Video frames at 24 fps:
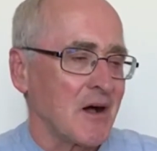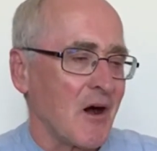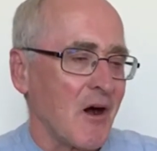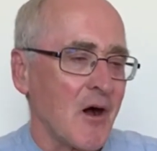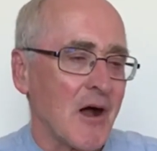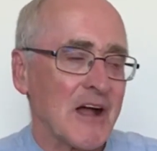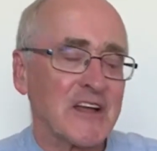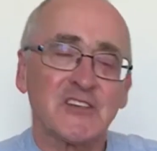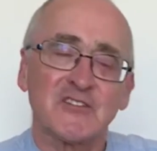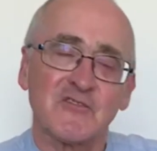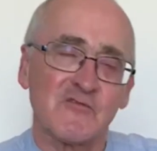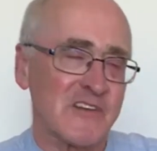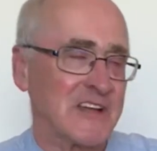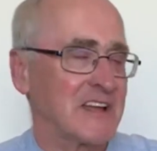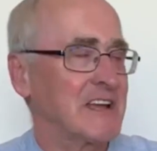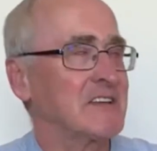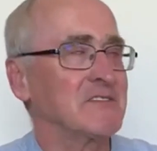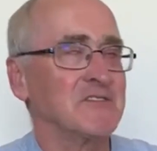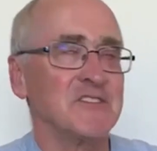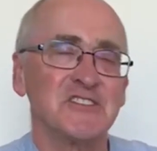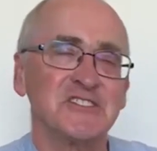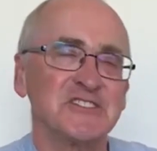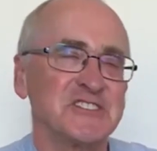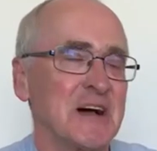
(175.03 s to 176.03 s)
ice rink
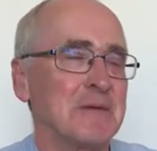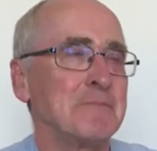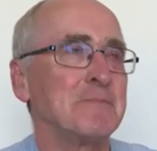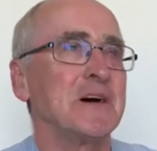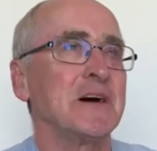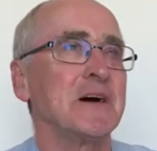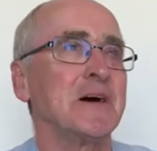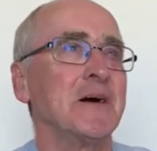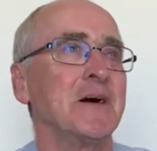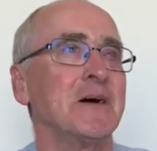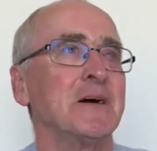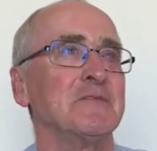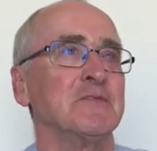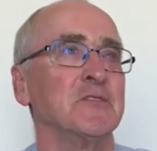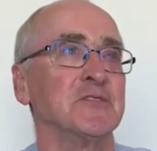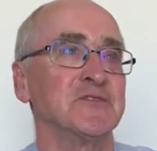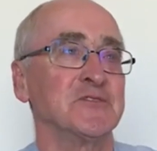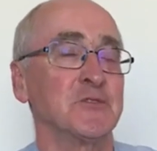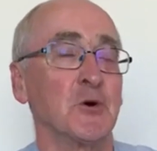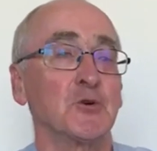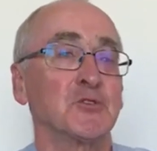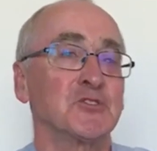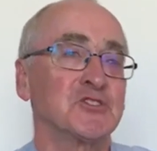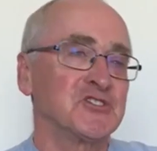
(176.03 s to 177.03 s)
in the summer, the
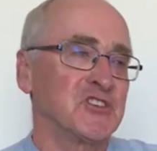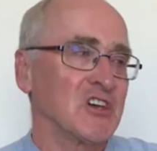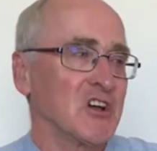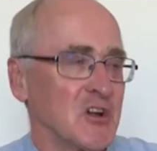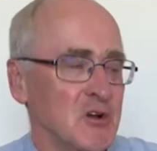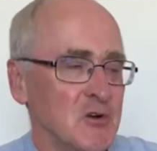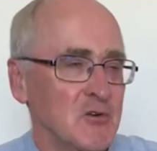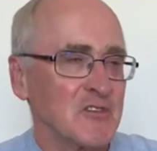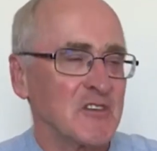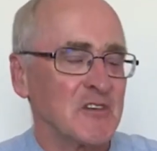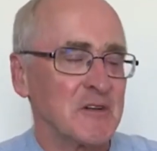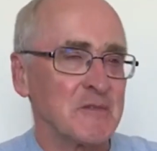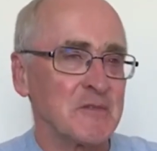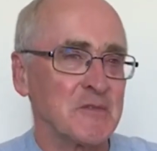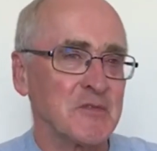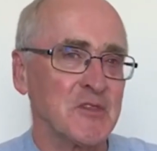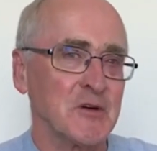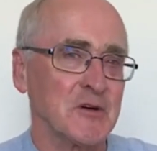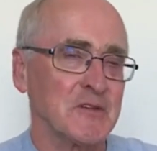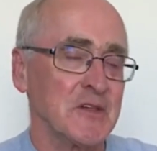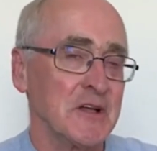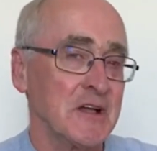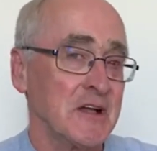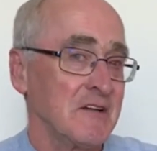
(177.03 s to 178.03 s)
dog show
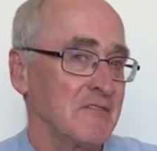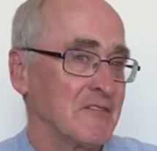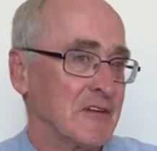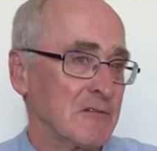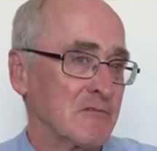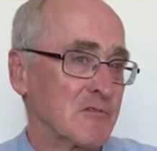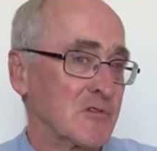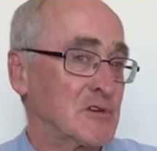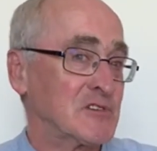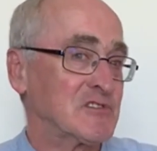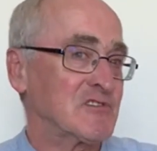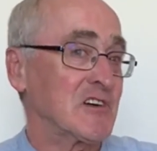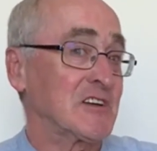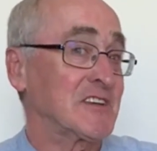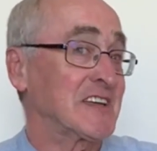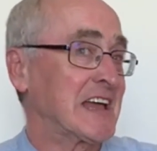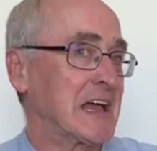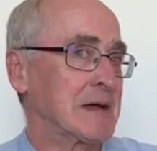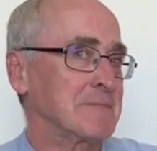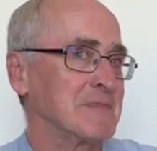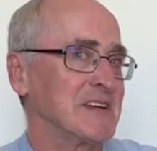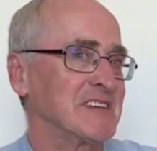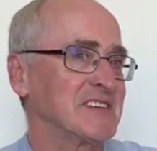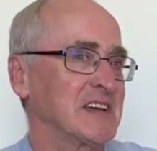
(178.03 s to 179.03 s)
that they're always trying to
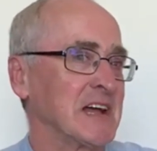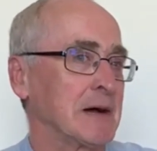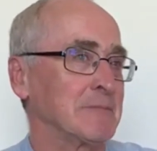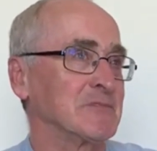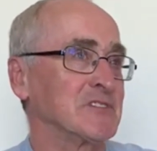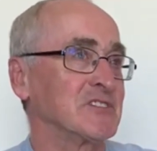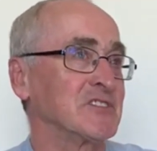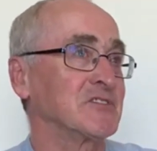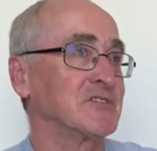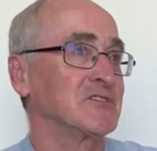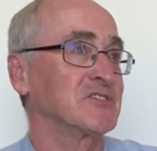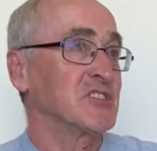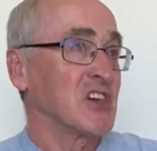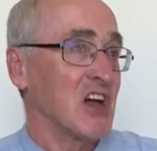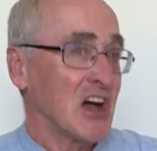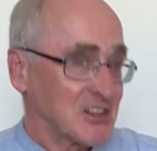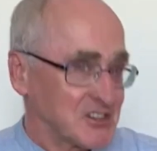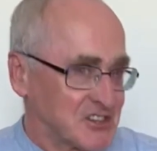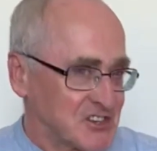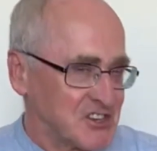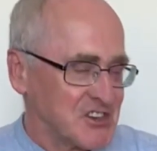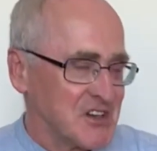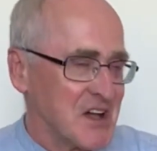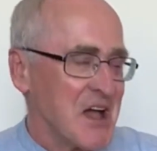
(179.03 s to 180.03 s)
get me to come
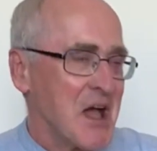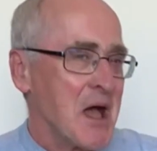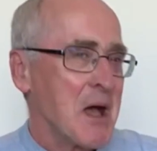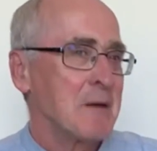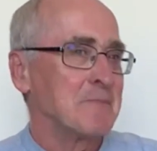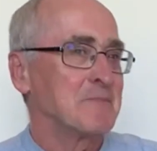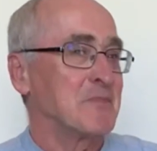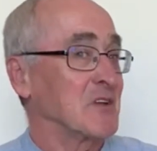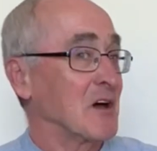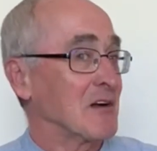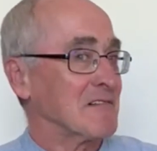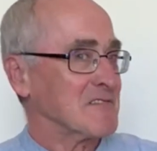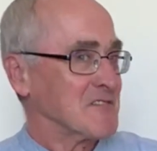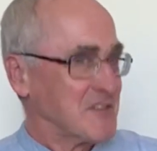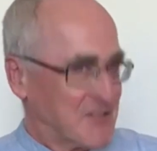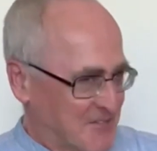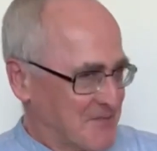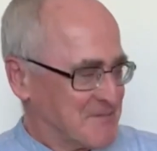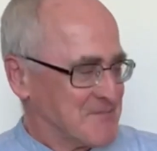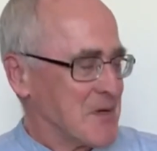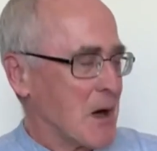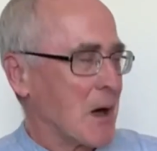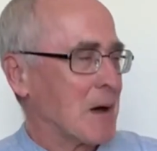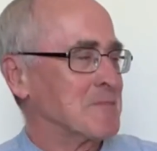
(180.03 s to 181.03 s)
judge, but I'm
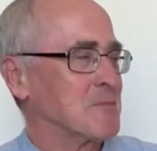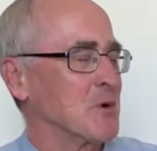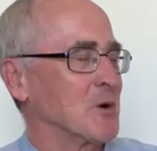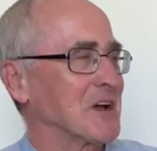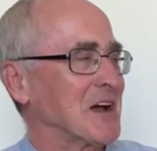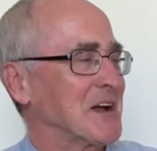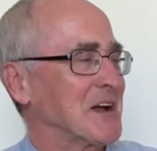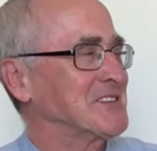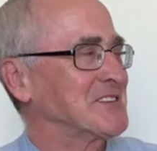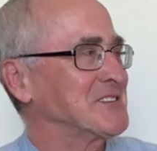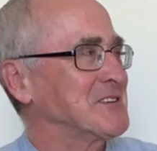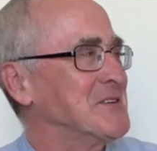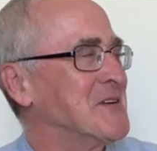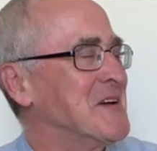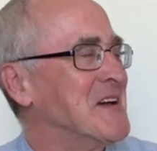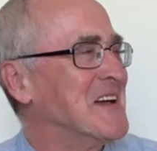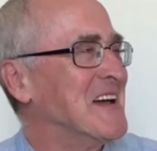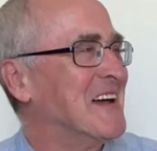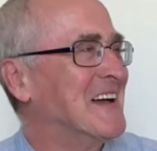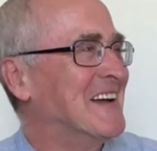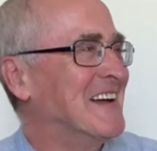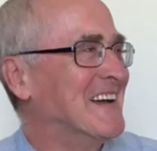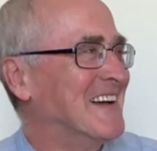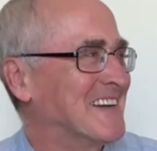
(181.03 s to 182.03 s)
not to.
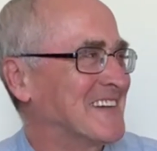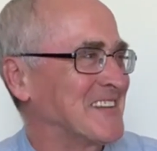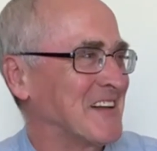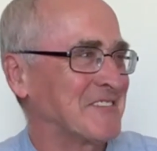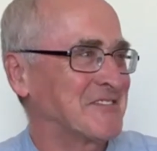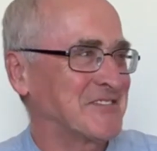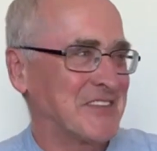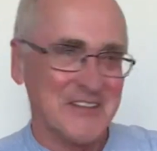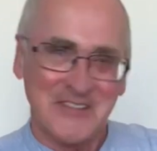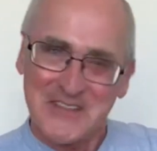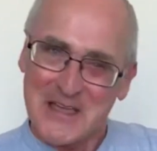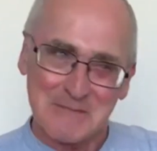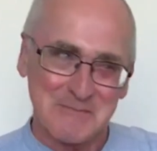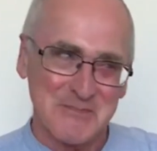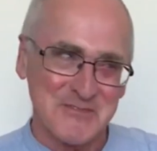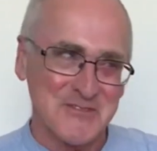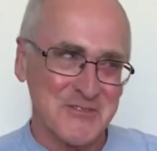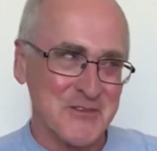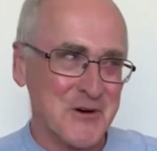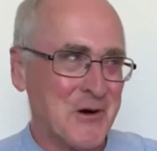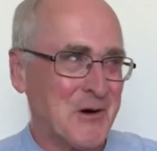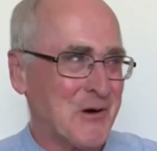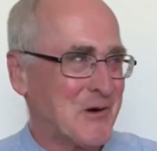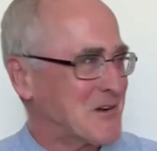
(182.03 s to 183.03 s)
I've done that
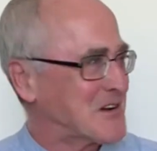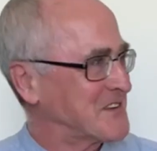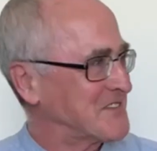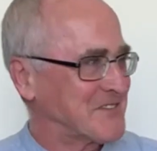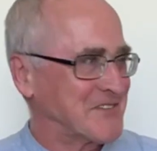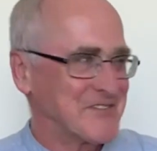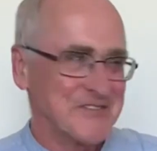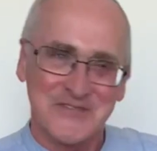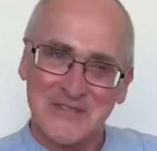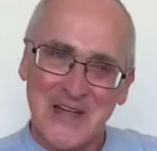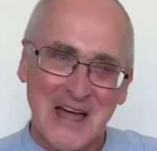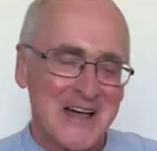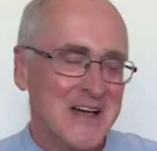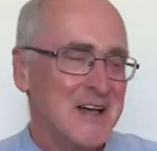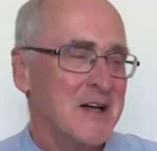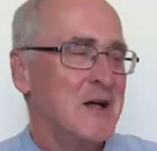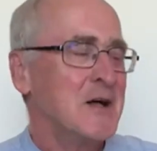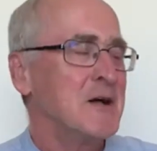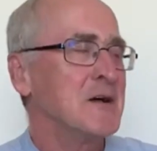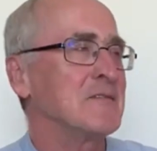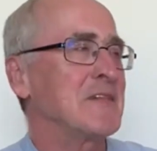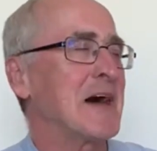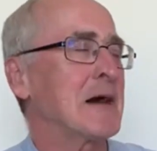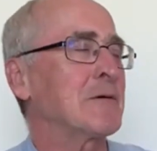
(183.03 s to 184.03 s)
before, and
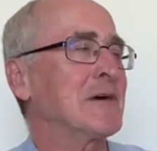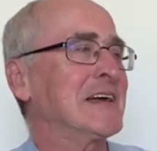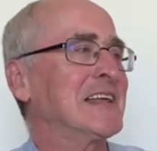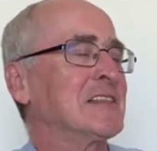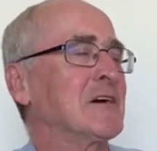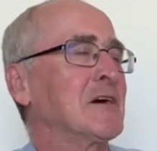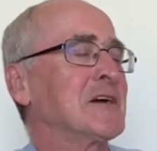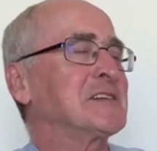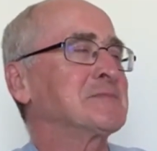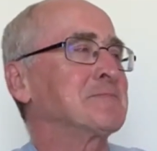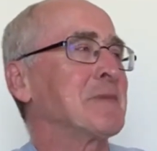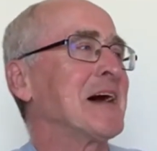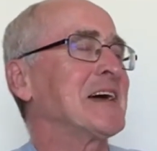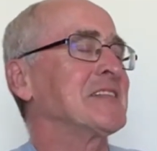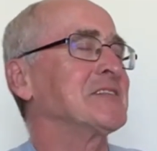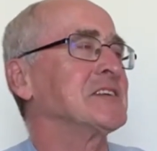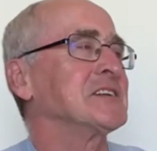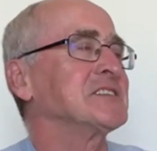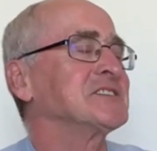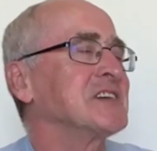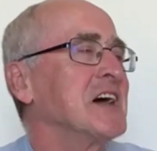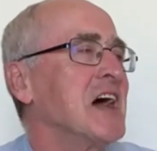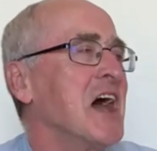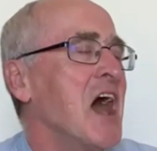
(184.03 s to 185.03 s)
that way lies
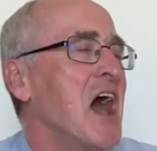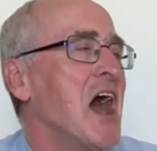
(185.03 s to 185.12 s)
madness.